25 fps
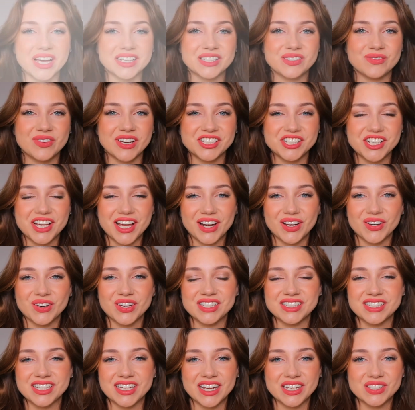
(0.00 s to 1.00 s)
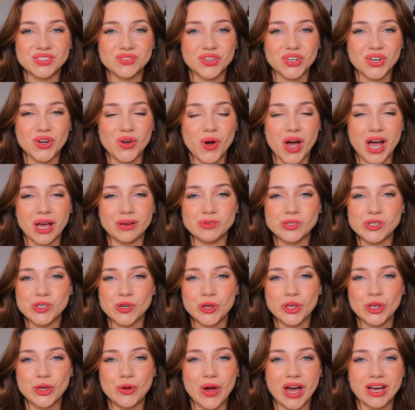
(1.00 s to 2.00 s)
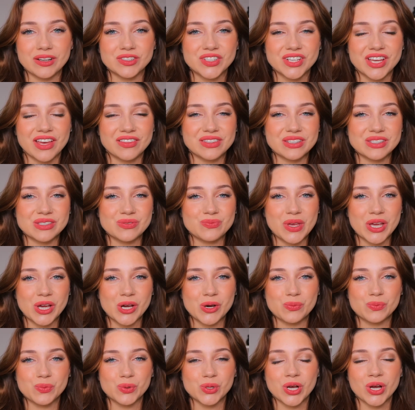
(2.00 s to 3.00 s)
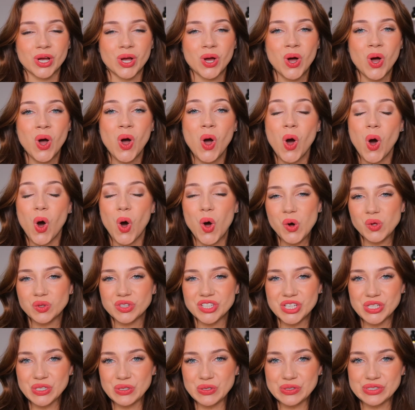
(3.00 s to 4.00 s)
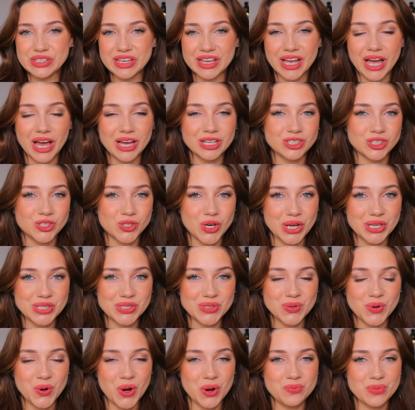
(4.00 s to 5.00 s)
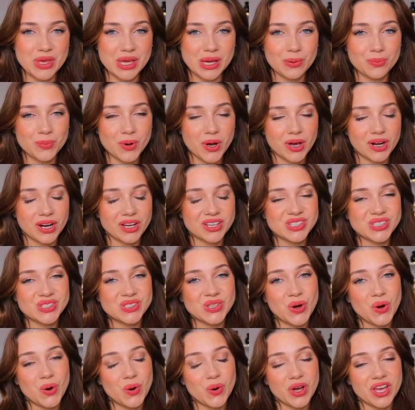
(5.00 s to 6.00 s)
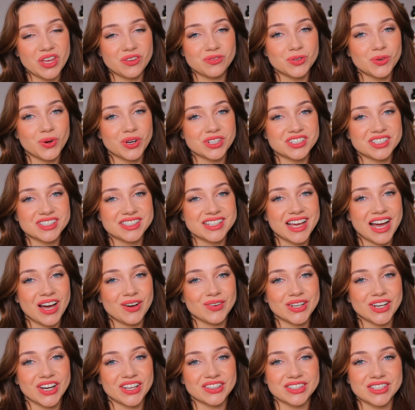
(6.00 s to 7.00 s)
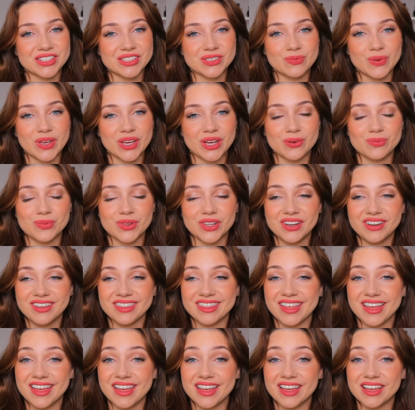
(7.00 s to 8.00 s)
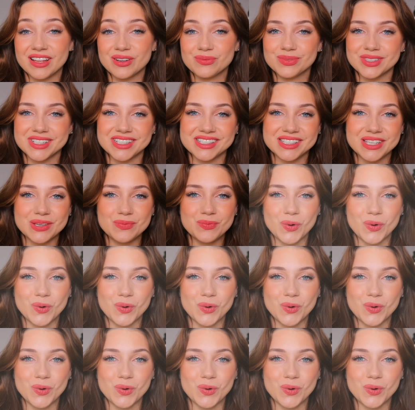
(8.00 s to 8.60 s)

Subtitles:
to my channel. In today's video, I'm showing you how to get this makeup look only using drugstore makeup products. So if you want to see how I got this makeup look, then please keep